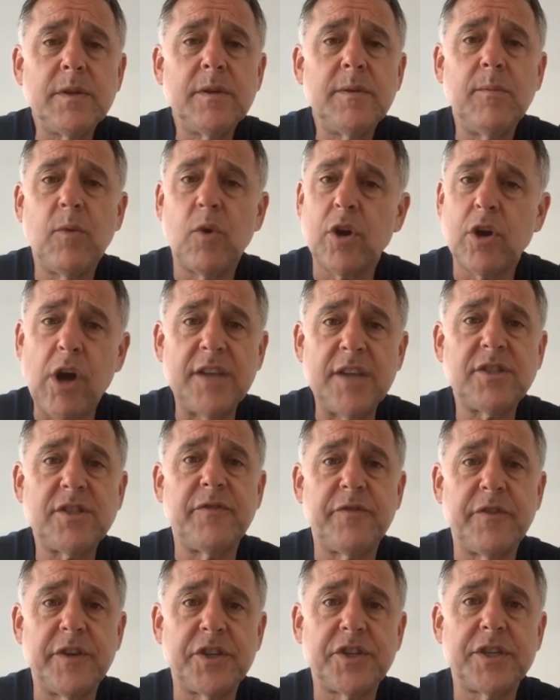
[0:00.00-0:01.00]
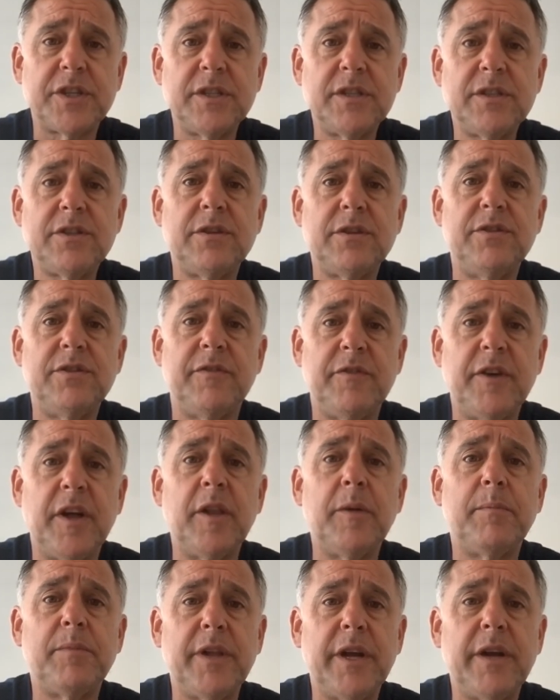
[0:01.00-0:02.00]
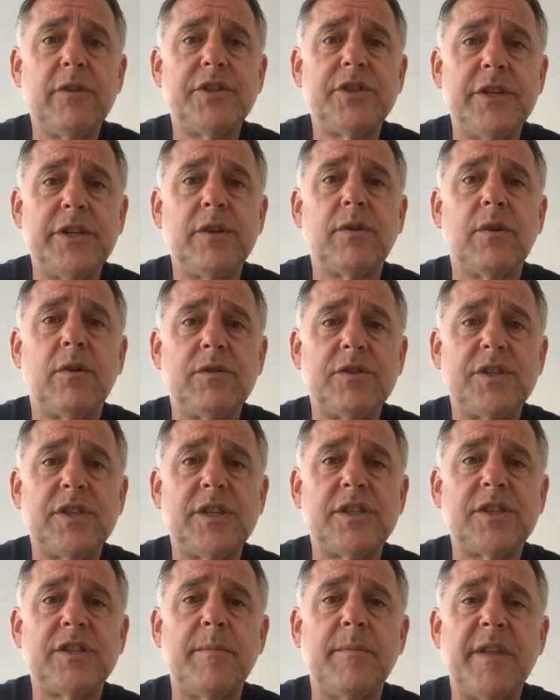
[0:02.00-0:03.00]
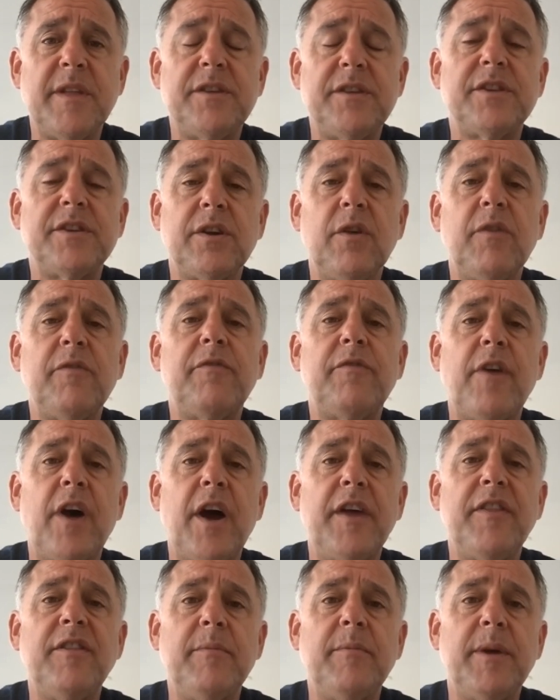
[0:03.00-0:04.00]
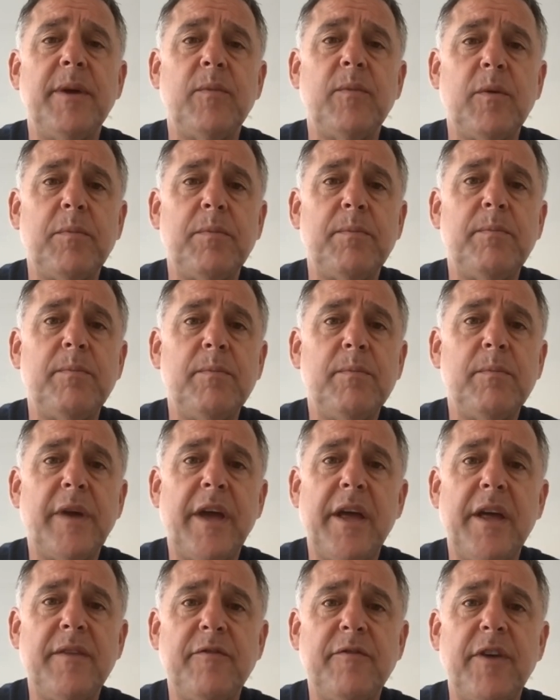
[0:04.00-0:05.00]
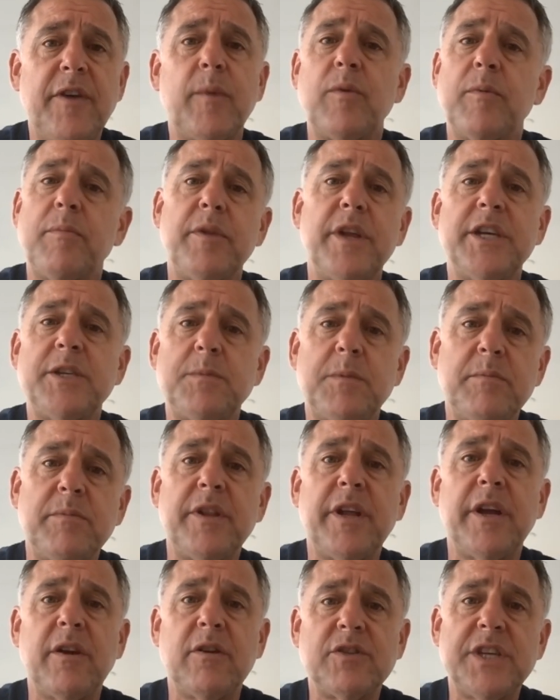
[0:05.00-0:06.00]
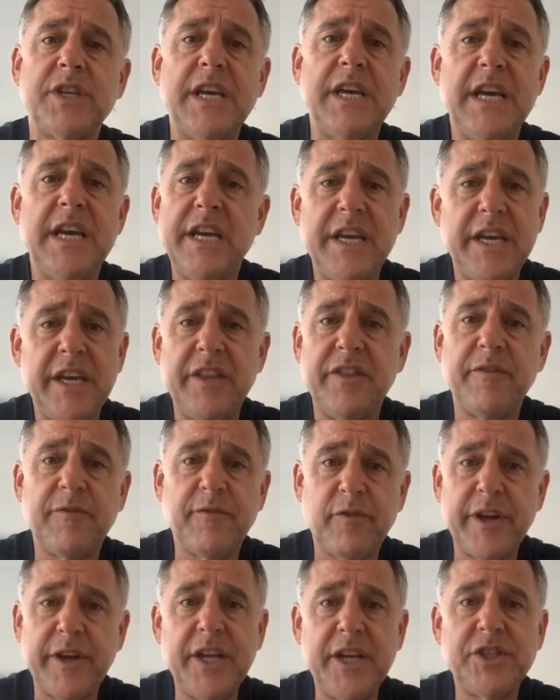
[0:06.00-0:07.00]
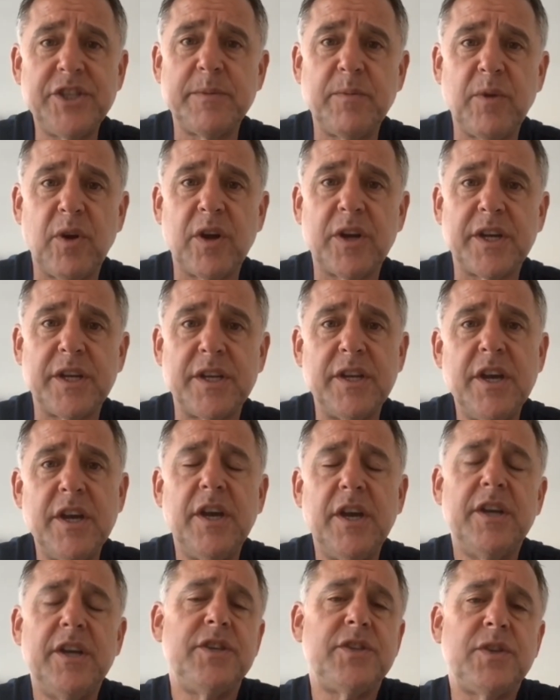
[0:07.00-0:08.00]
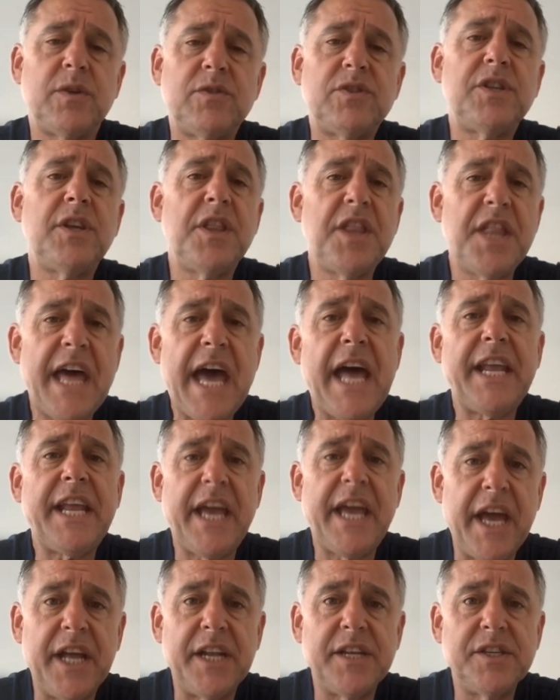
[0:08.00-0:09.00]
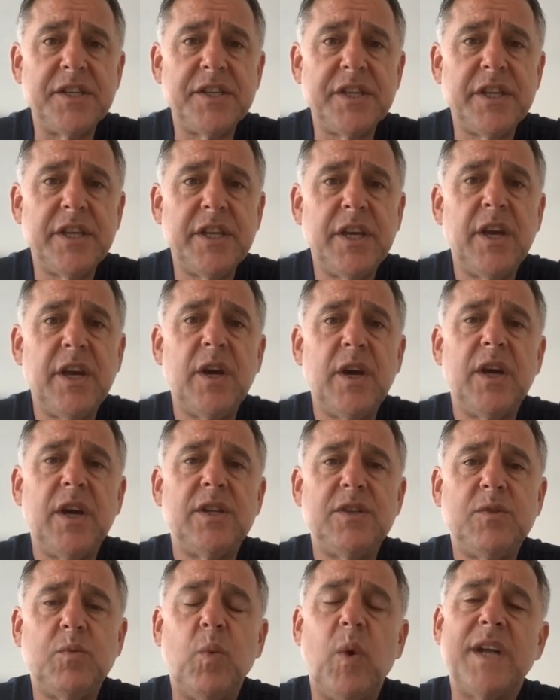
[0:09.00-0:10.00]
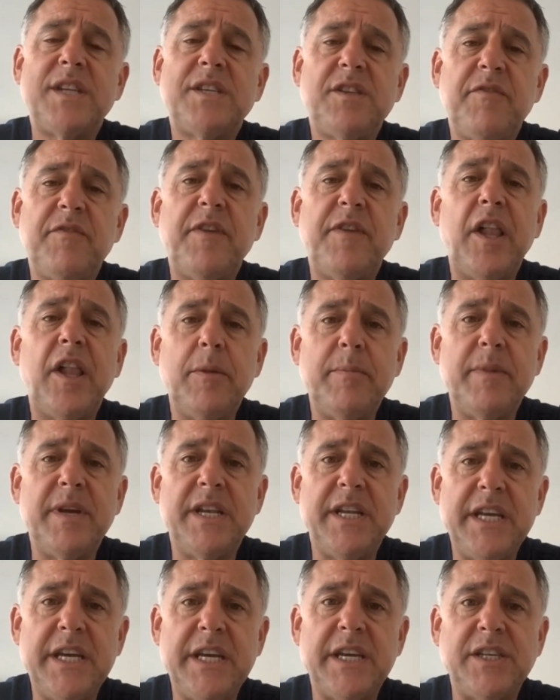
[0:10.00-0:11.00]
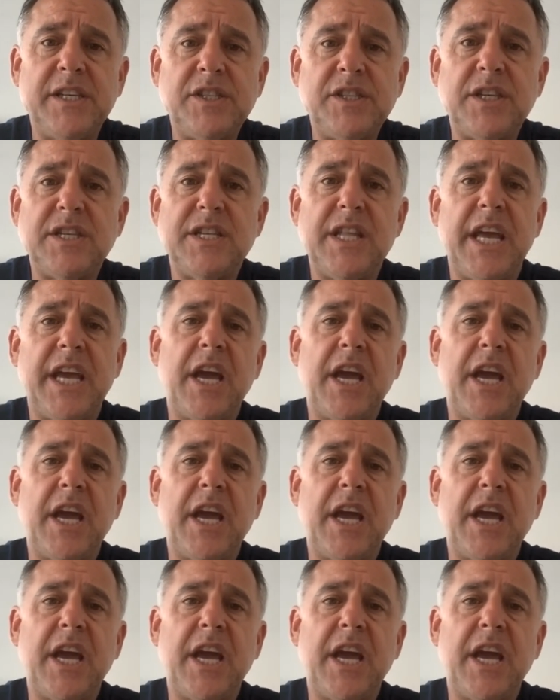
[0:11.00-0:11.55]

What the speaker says: more cost efficient to develop players in your own system than to go find them and find replacement players in the free agent market. So to that end, what development is, and